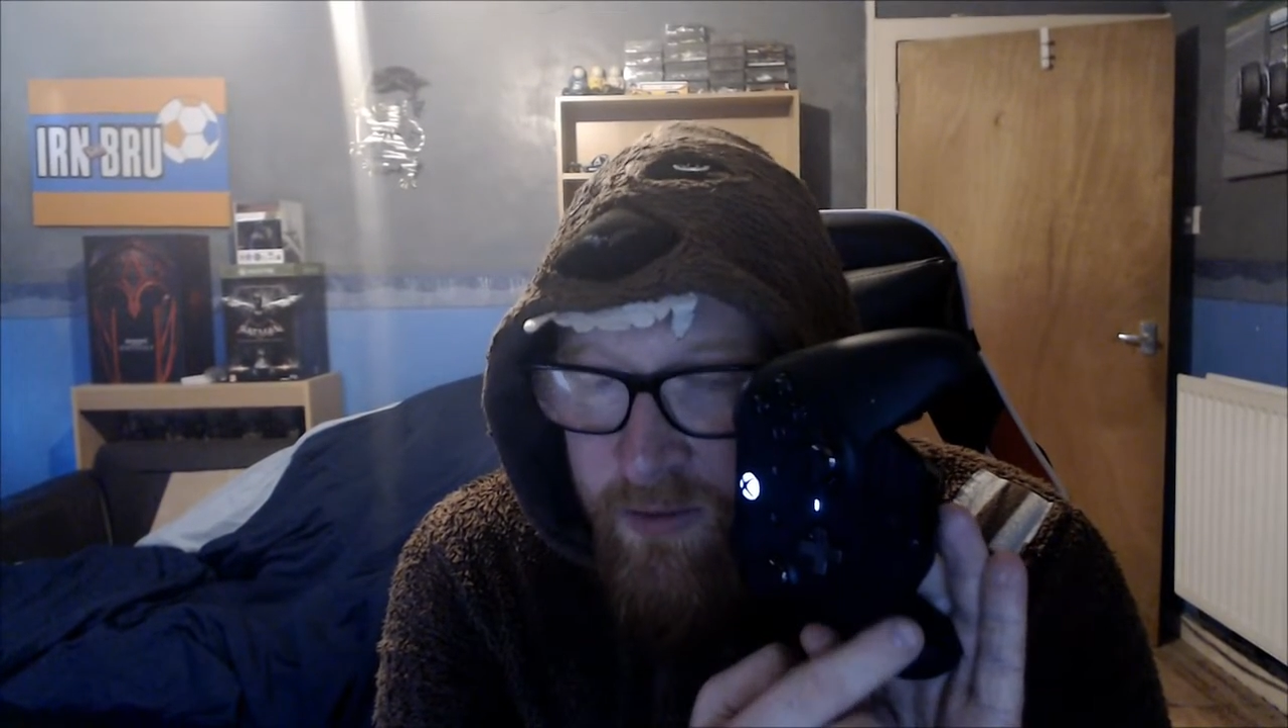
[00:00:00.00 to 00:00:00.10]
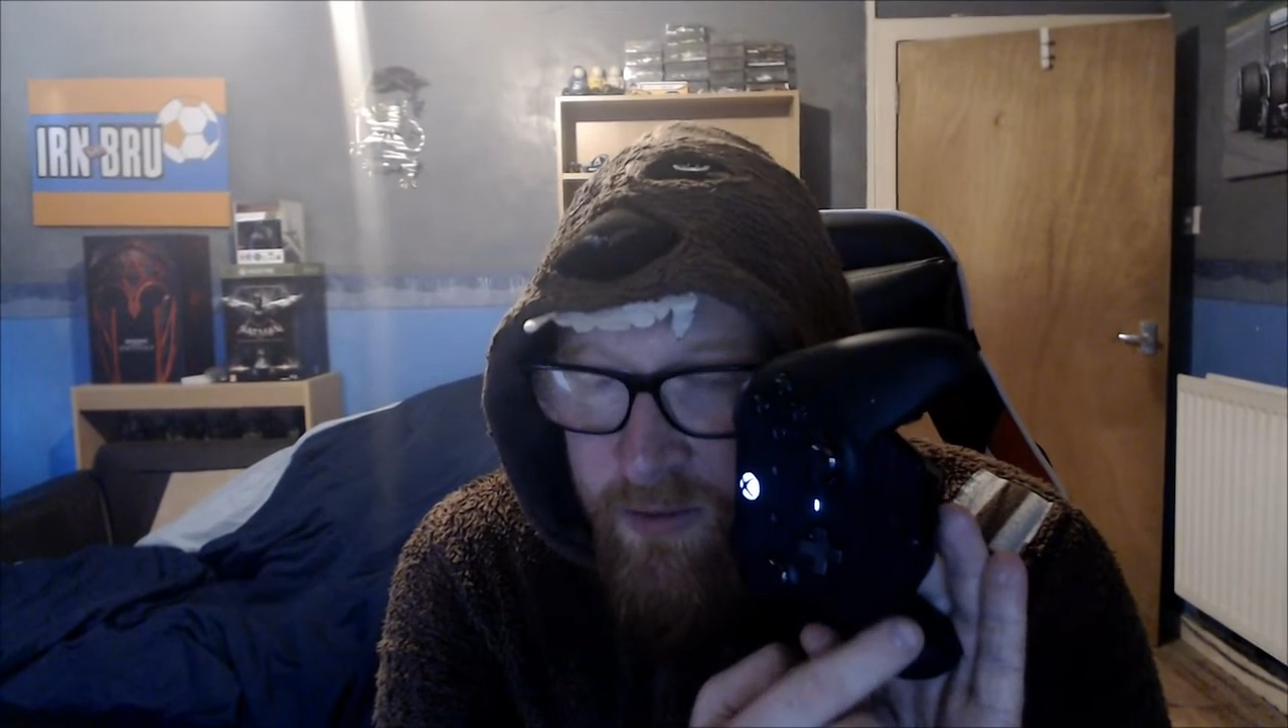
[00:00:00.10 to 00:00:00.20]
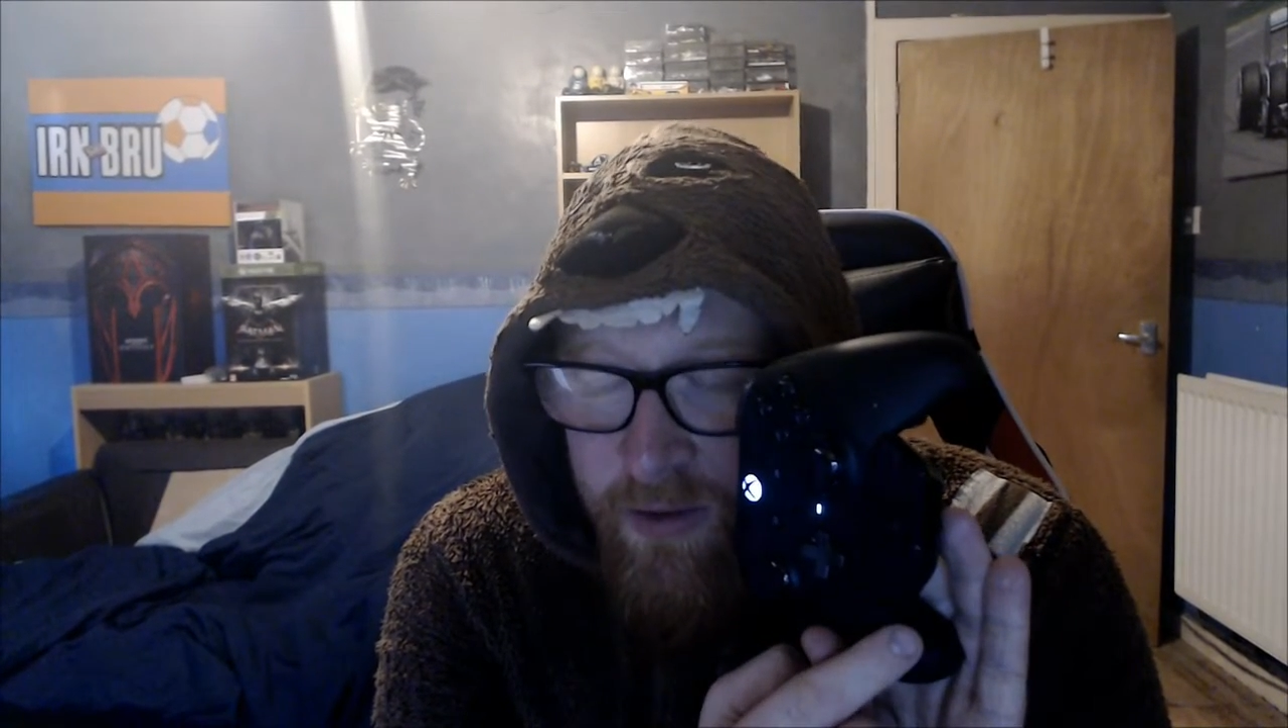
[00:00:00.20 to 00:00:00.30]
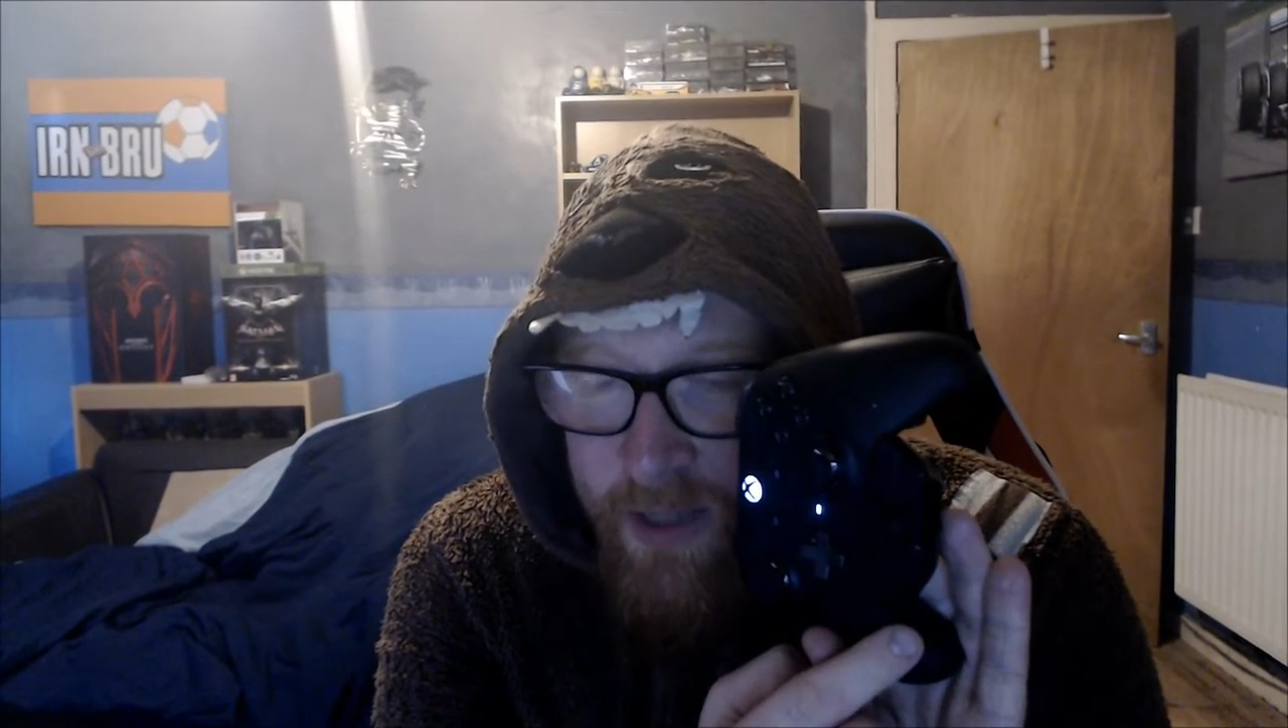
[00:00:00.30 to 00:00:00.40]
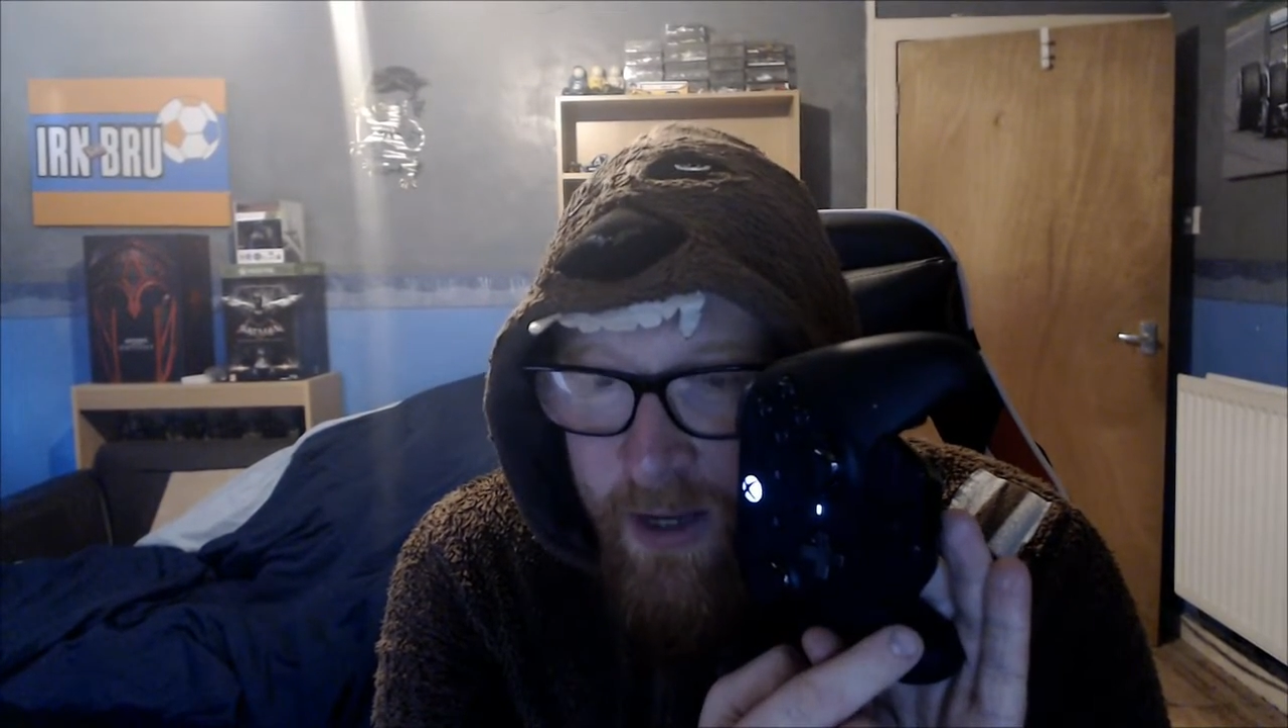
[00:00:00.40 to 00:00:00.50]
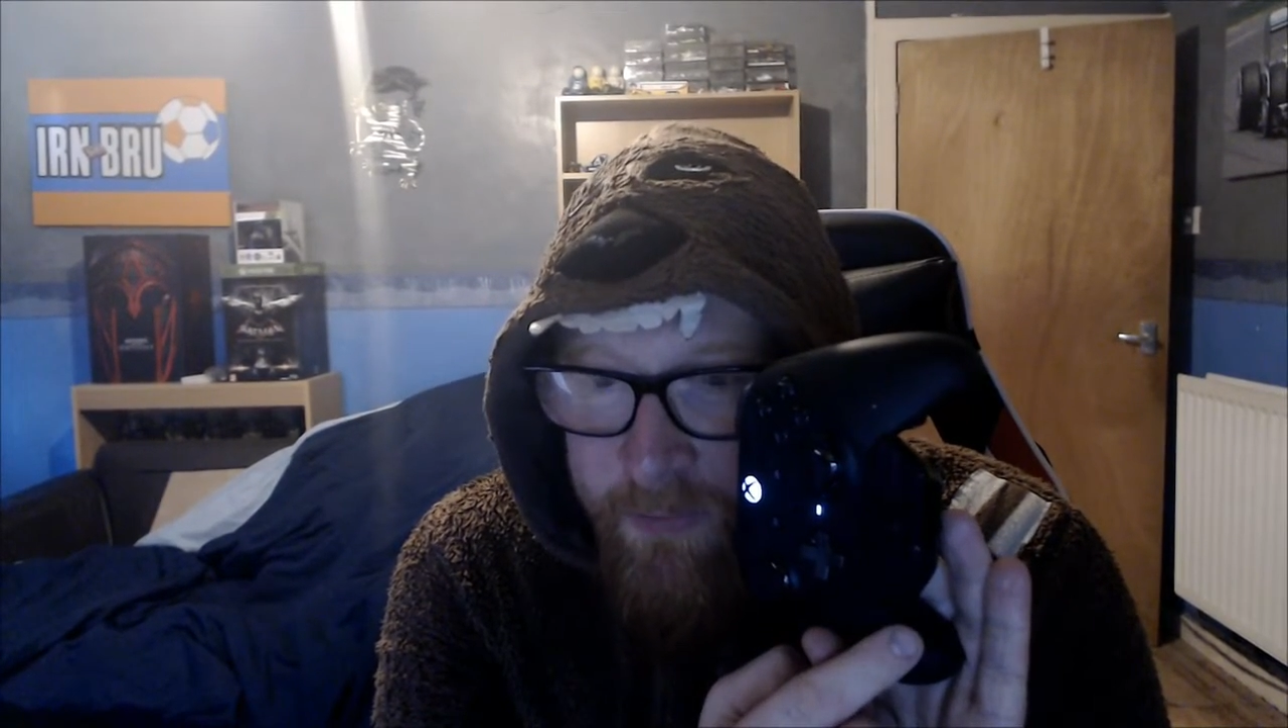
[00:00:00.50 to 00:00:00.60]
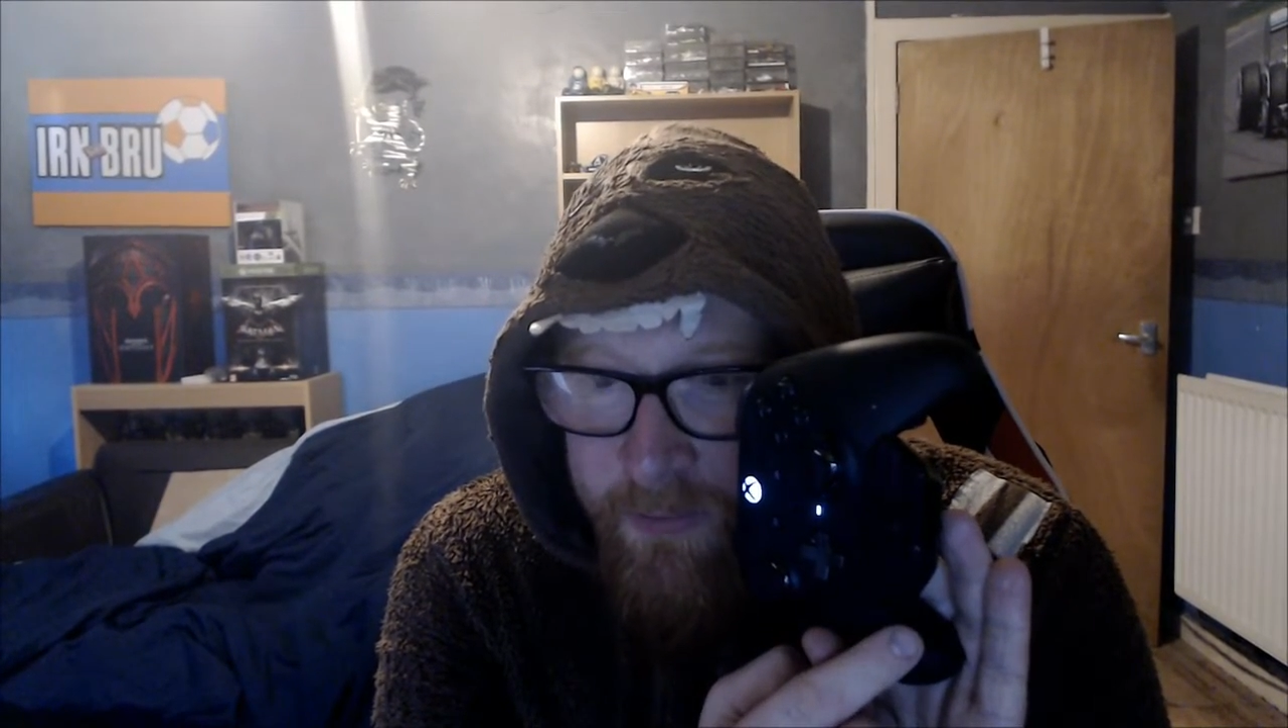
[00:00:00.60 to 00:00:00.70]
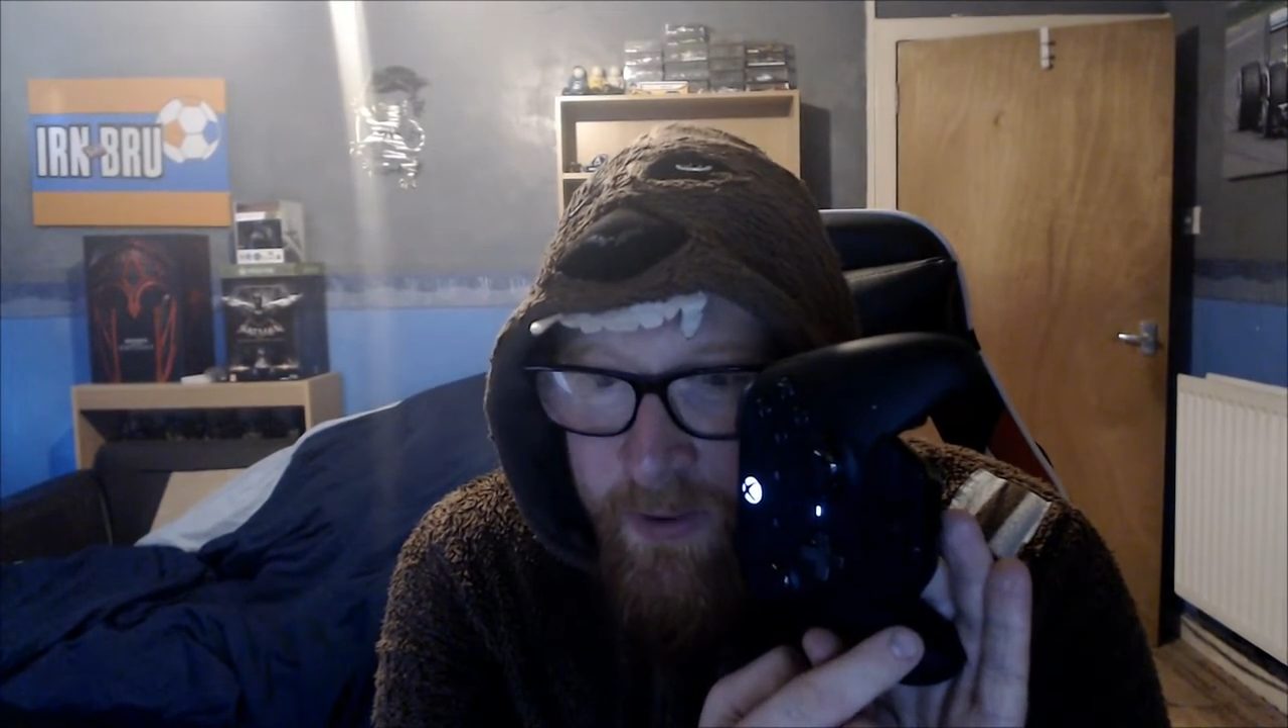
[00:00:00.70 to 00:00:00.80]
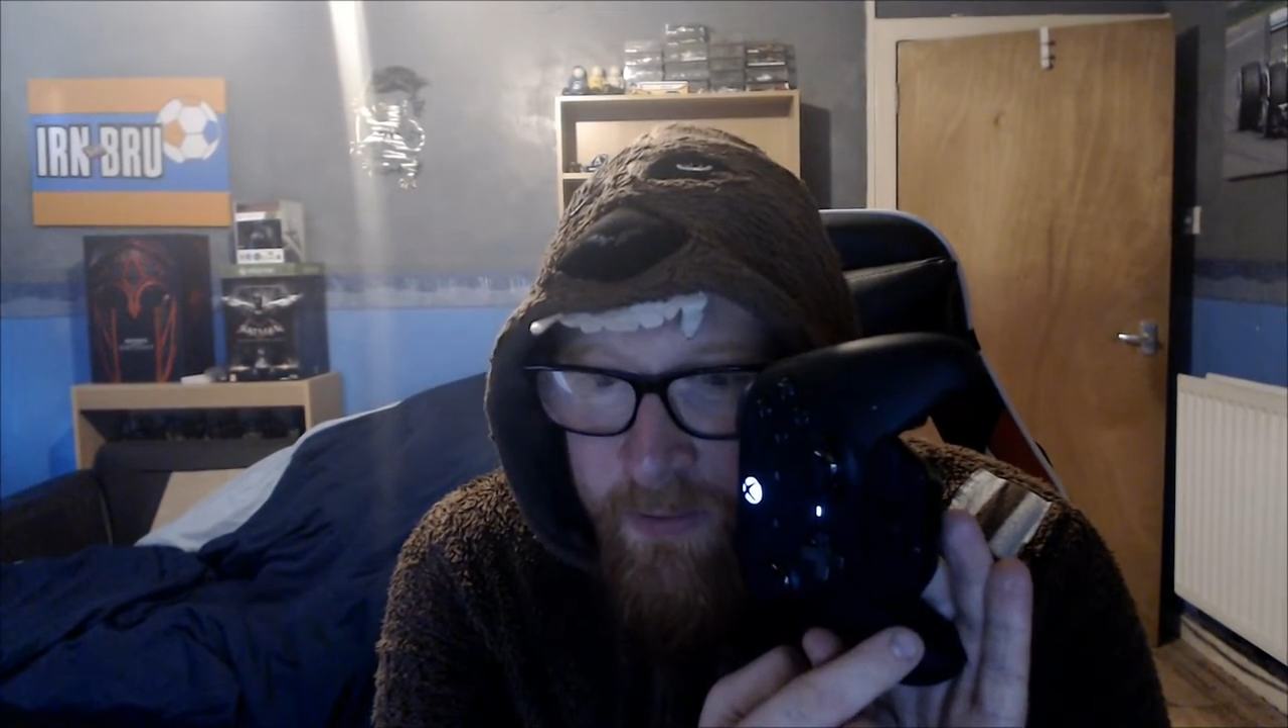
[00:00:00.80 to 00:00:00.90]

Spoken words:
adapter,